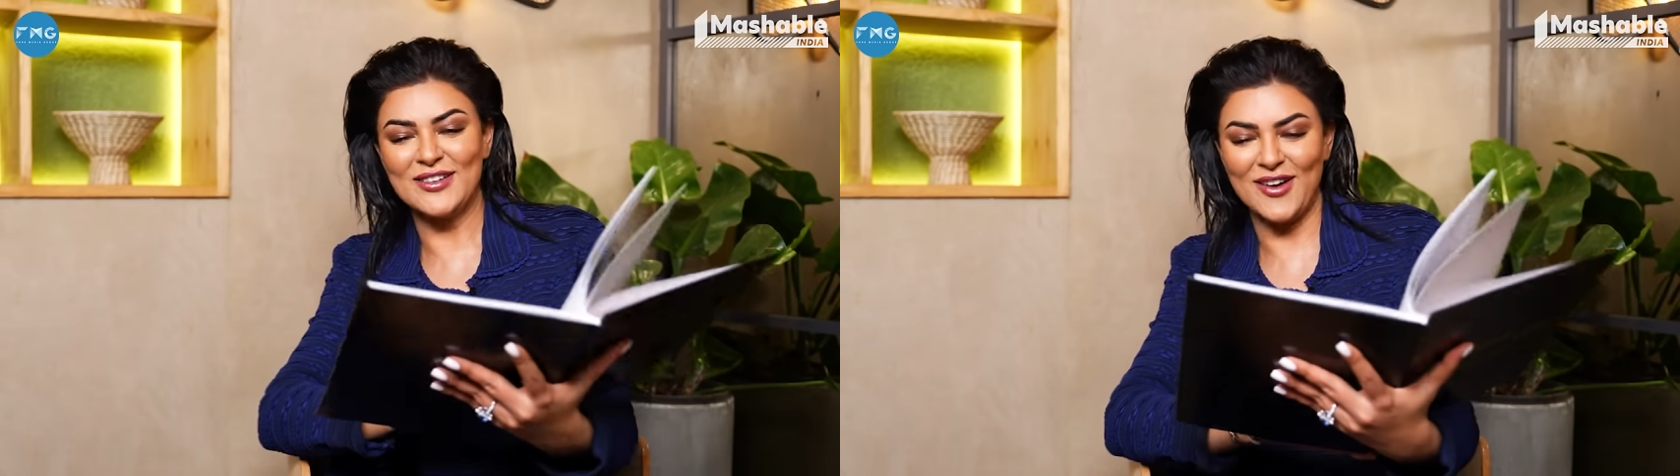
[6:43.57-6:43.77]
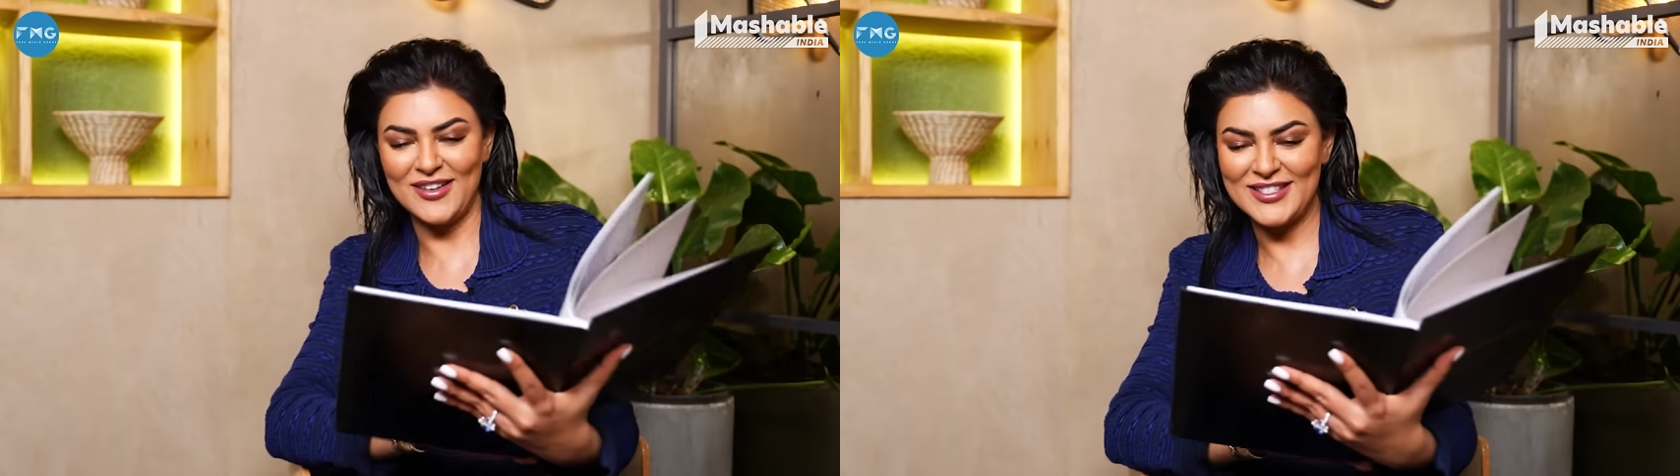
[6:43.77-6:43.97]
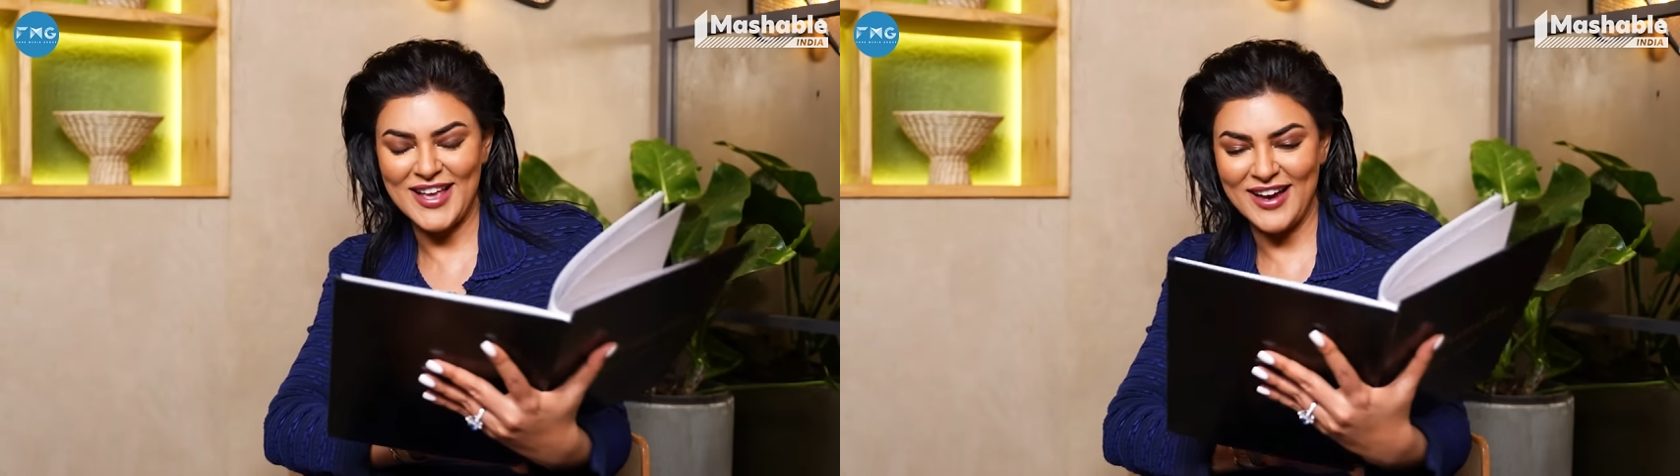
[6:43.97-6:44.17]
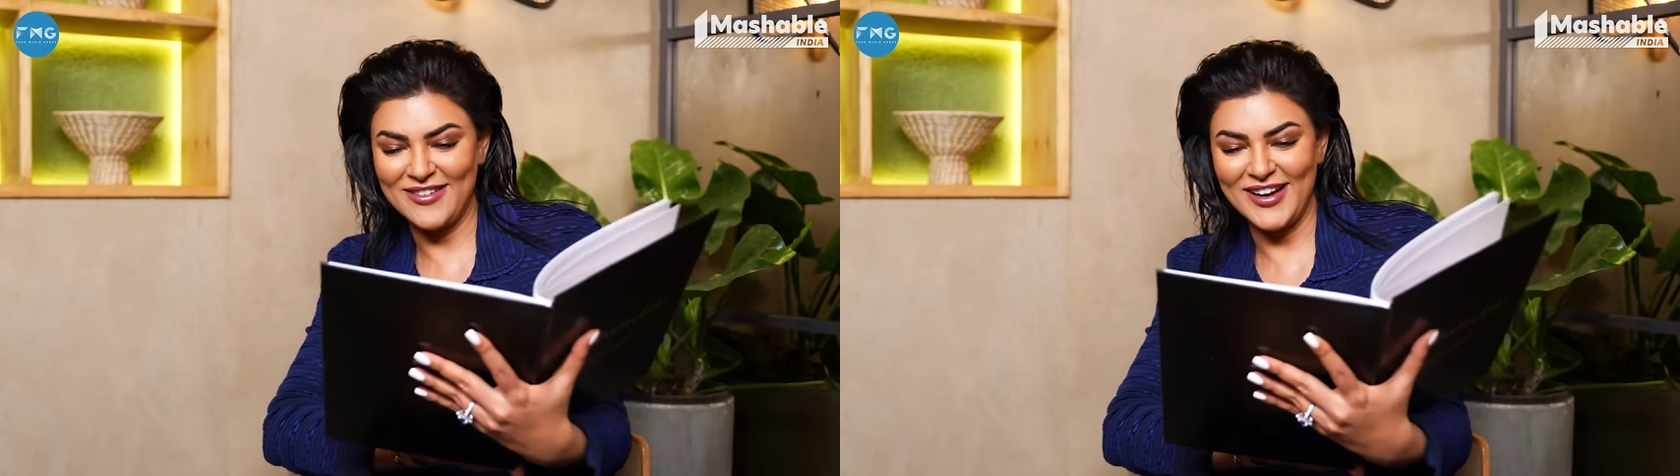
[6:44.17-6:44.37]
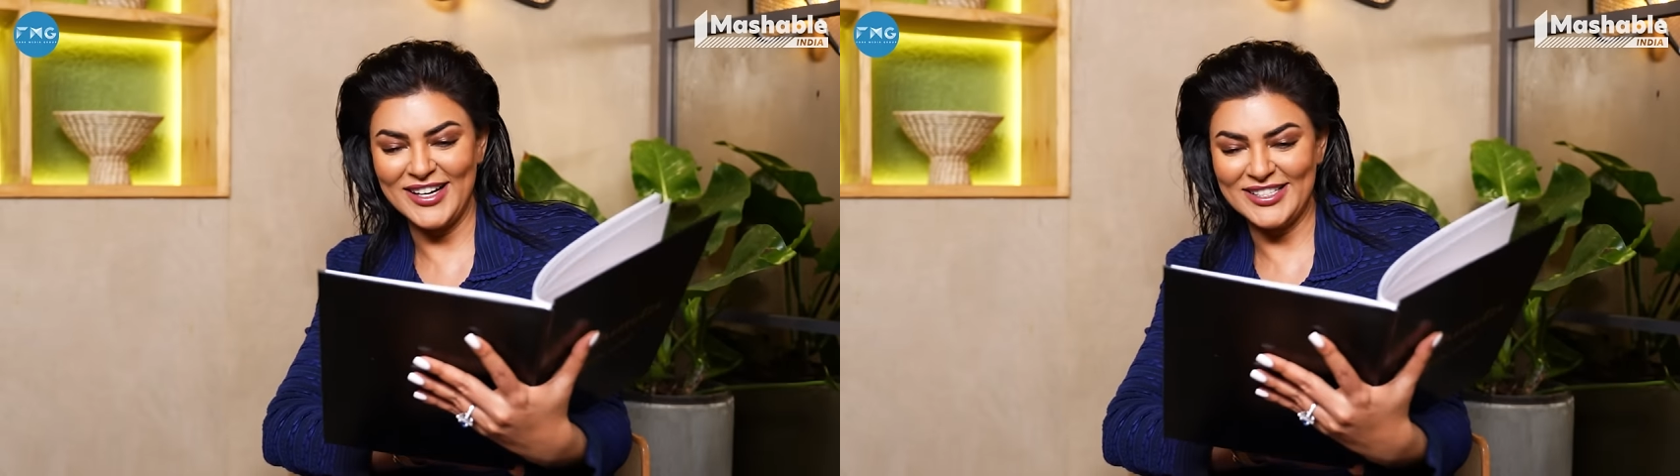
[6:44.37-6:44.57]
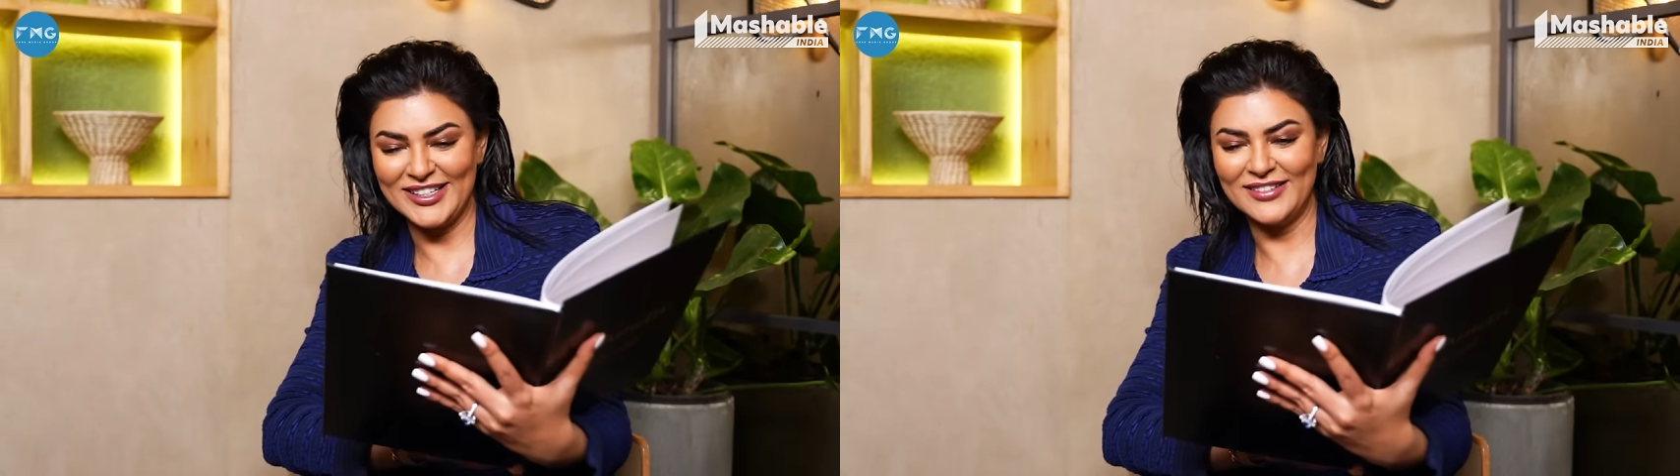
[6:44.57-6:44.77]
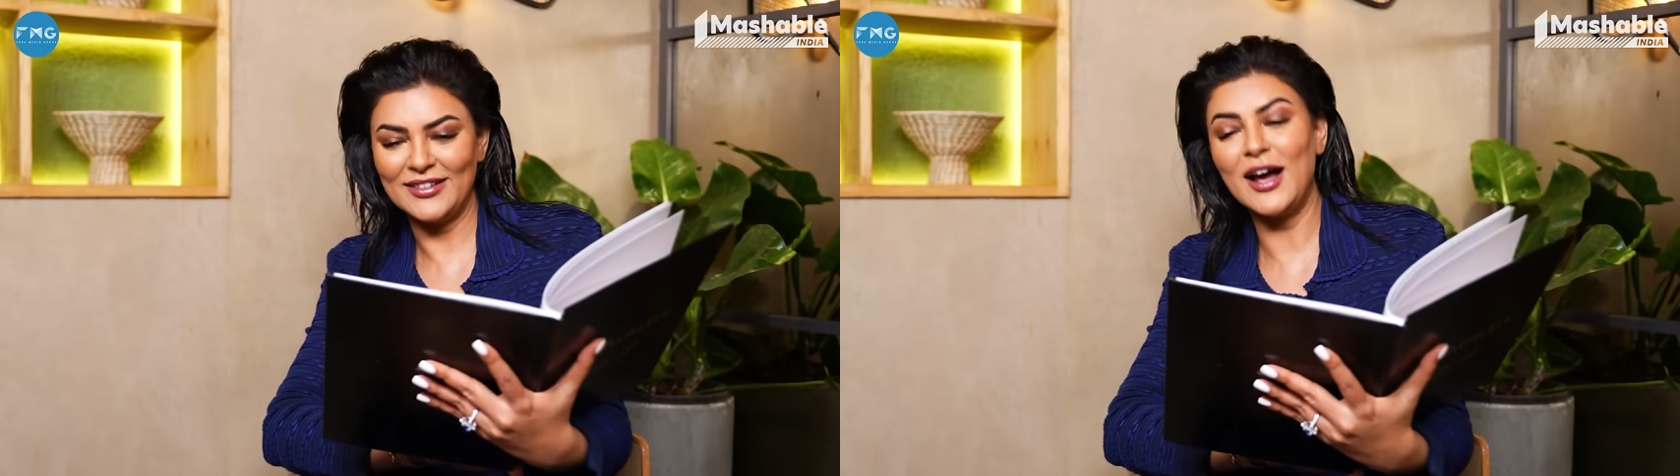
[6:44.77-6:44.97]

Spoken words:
God's handwriting.